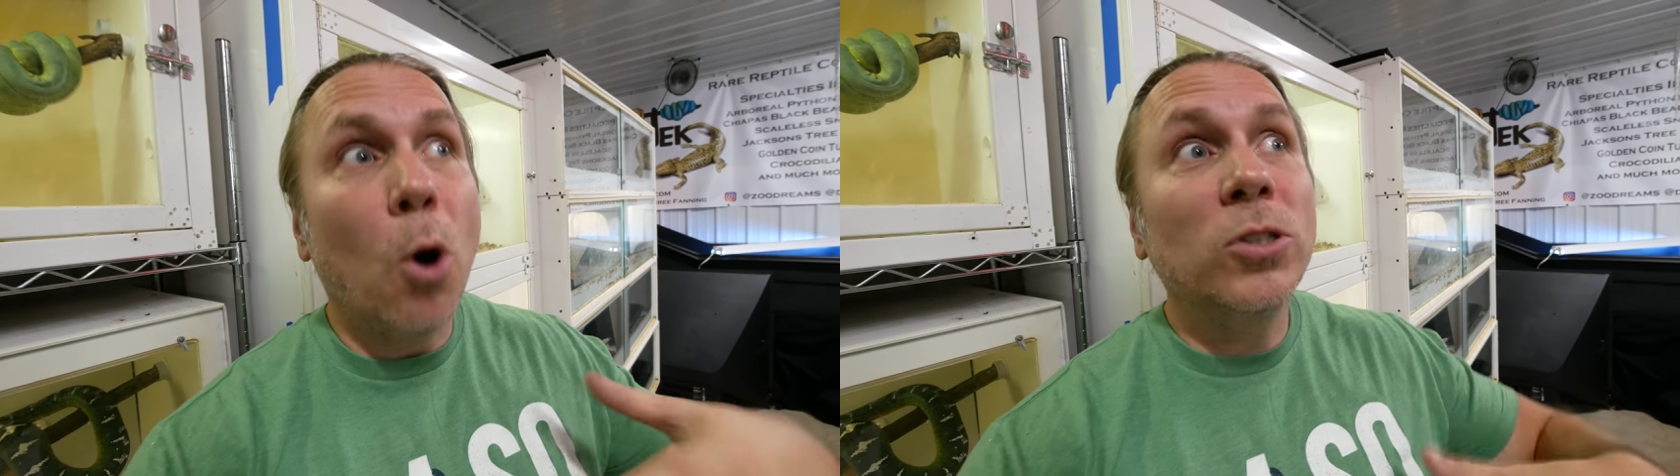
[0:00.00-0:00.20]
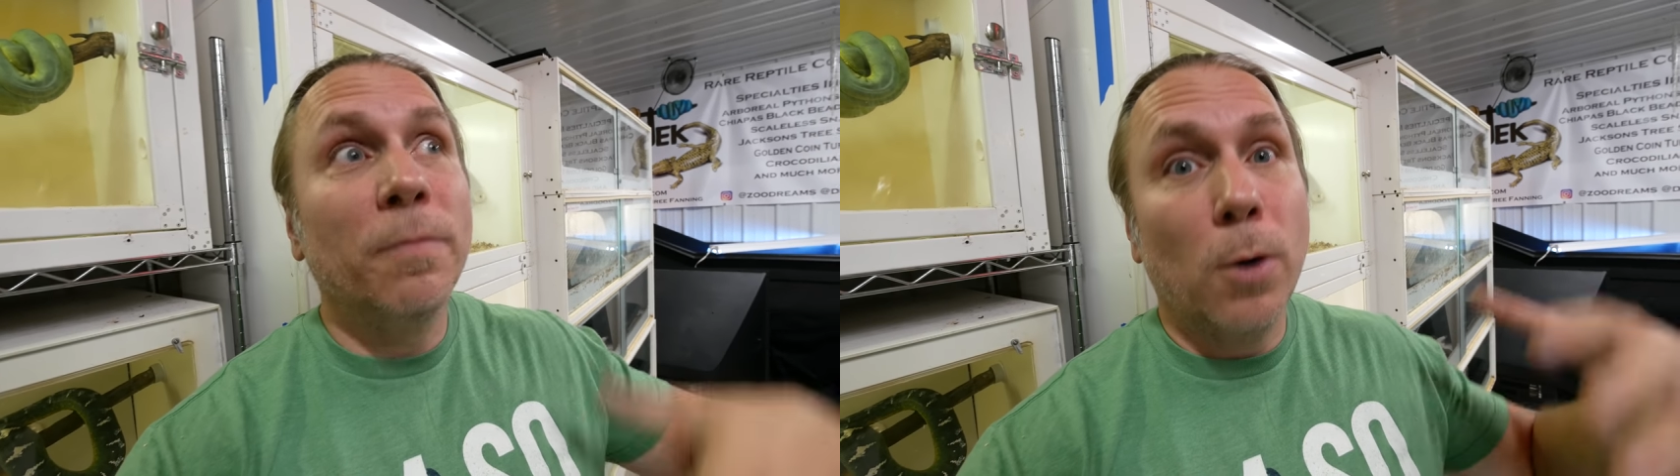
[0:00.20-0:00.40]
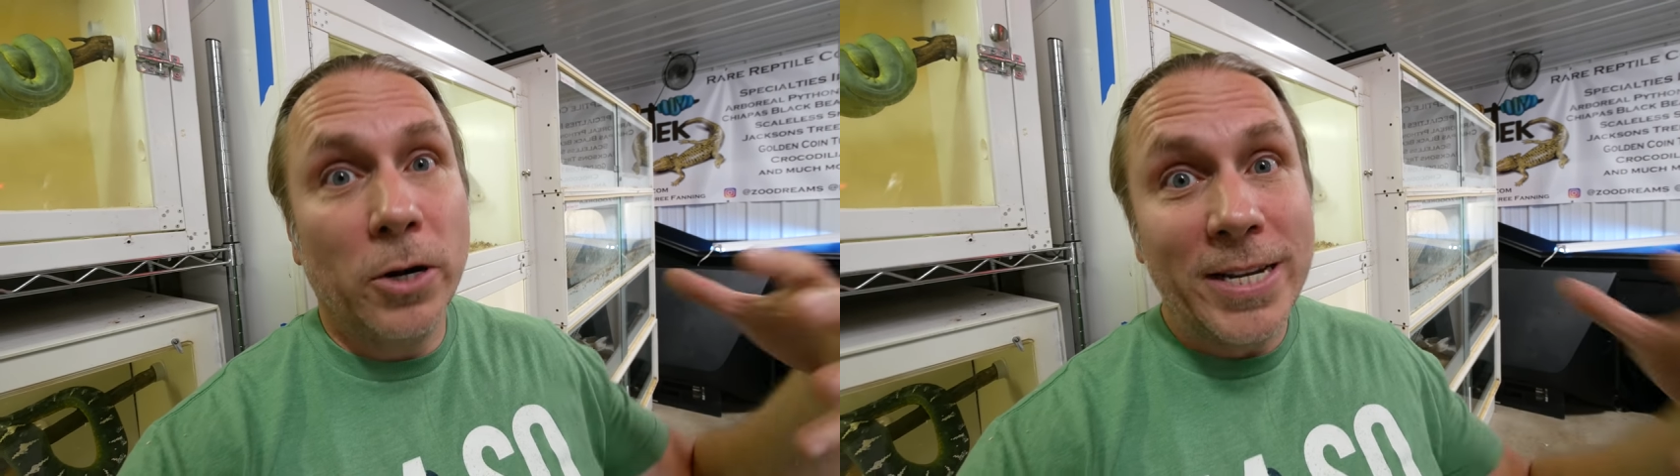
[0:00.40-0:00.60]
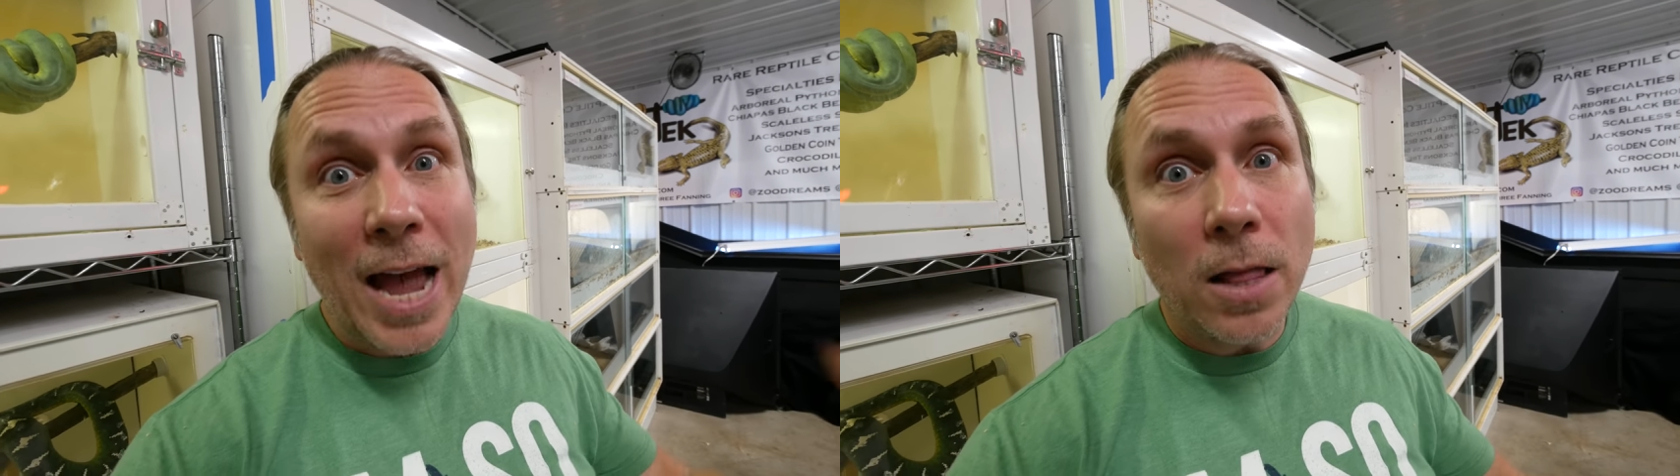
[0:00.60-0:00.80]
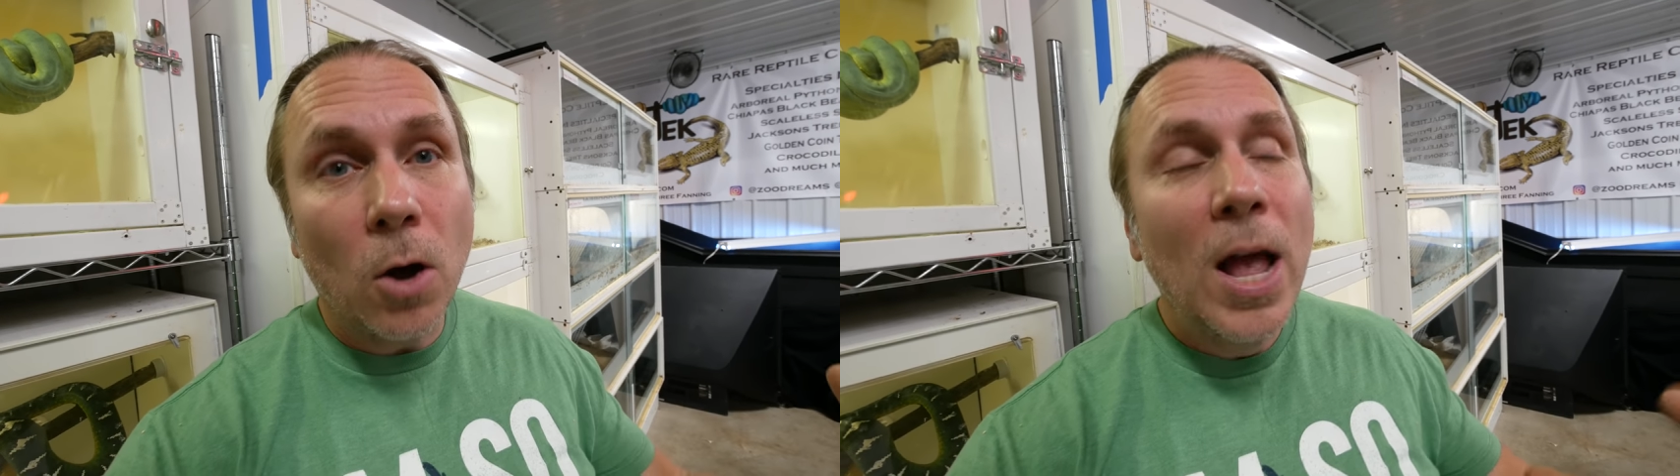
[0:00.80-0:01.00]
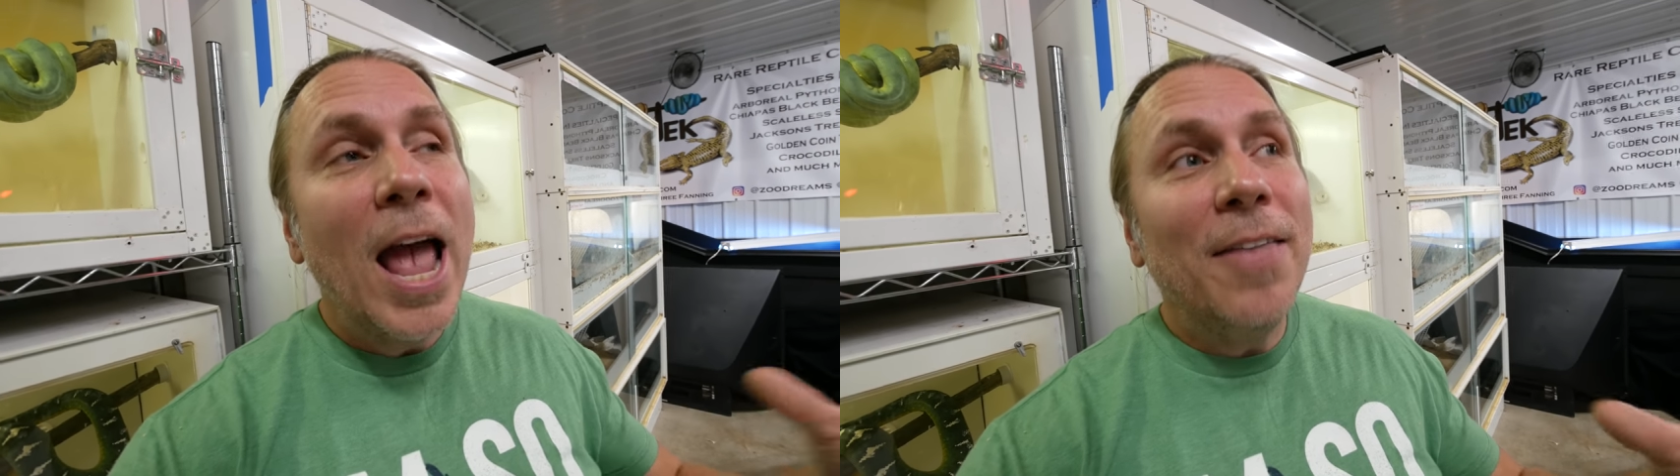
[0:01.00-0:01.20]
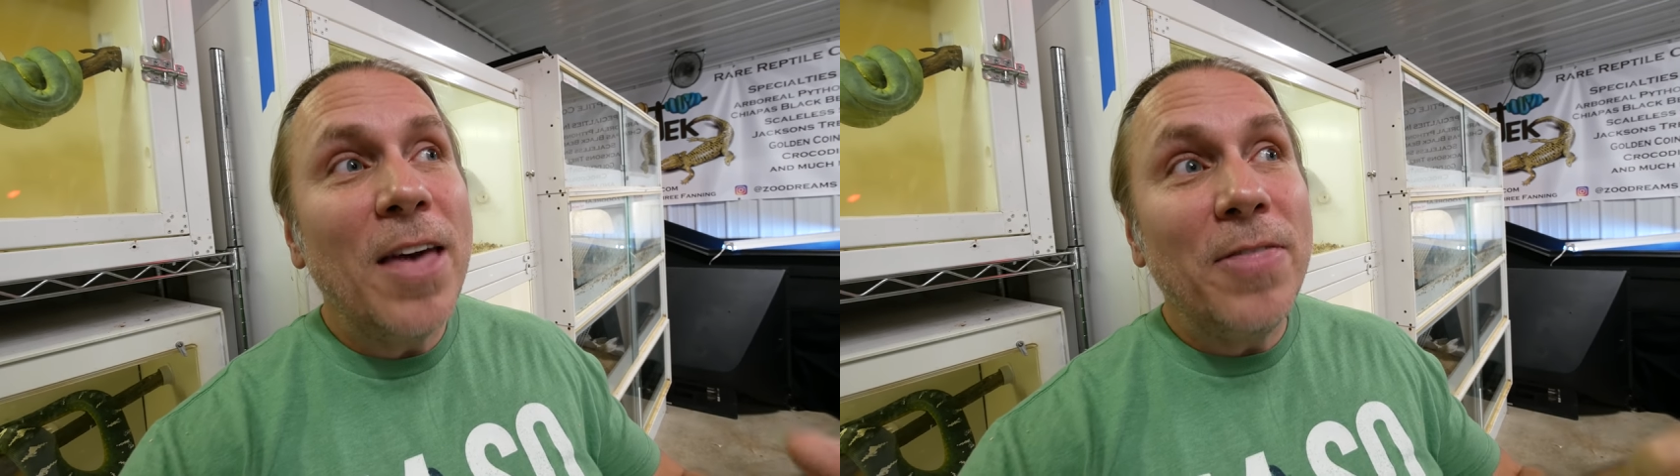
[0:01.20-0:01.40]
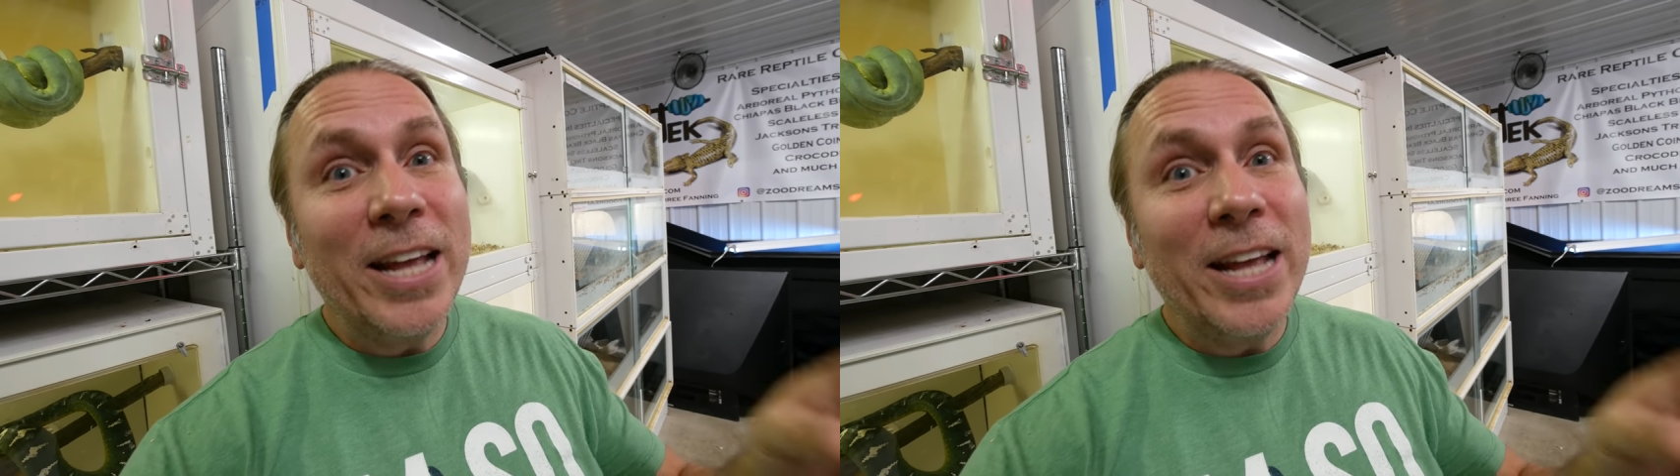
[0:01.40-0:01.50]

Most of them are yellow, and then